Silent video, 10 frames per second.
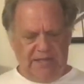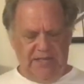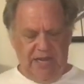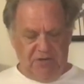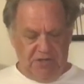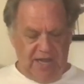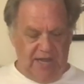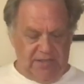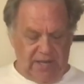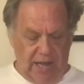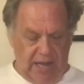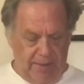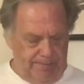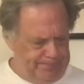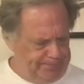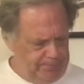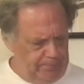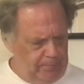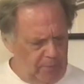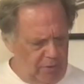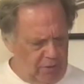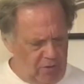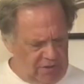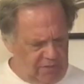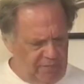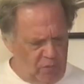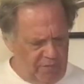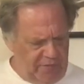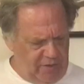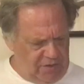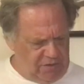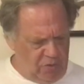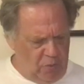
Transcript: That's the exercise. Um, you'll notice the four fingers